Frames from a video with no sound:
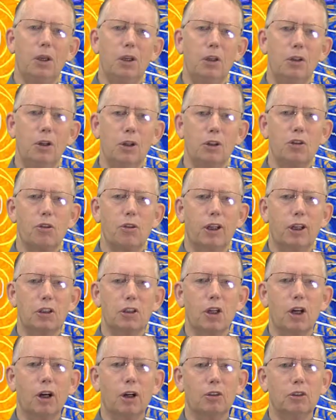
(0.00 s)
Nurturing a
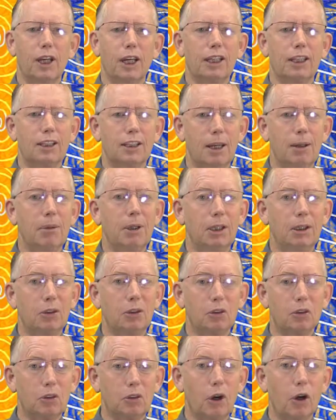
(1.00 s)
child's
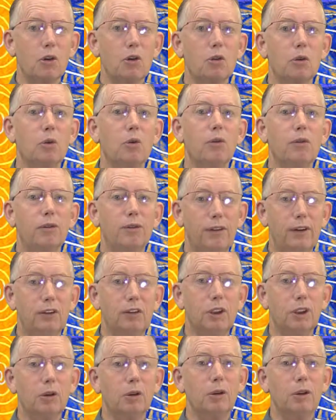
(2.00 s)
academic, social,
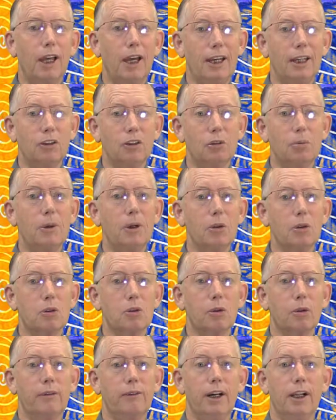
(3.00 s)
physical and
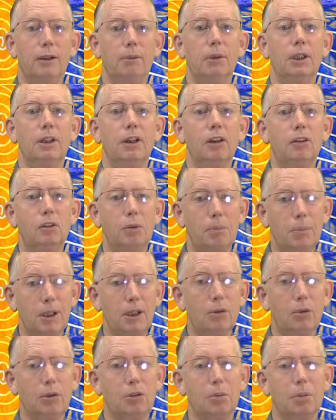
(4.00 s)
spiritual development is a
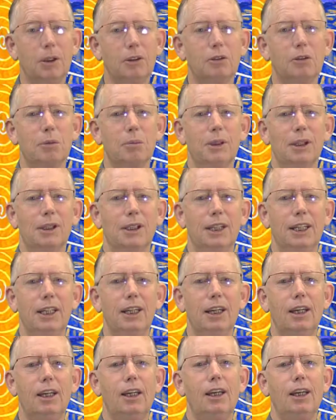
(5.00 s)
big responsibility,
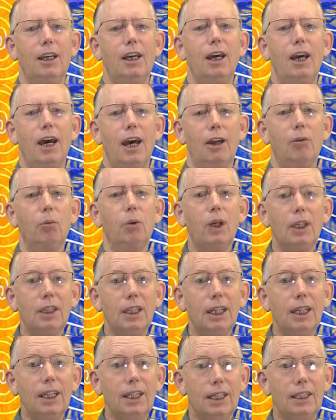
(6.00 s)
and we
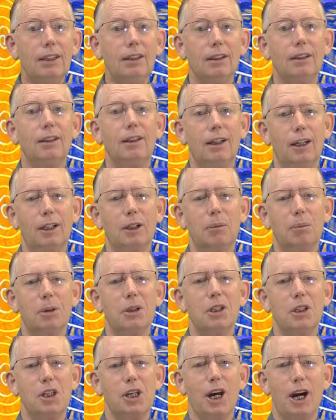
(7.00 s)
need and
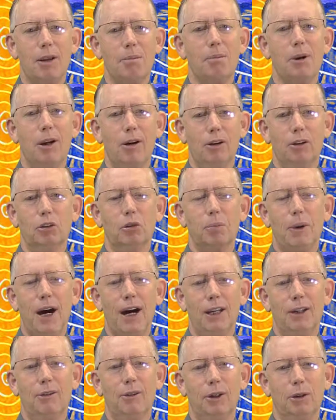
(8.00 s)
appreciate parents
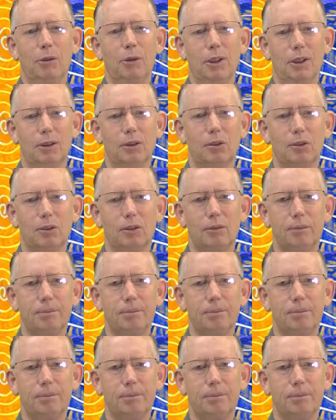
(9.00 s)
partnering with us.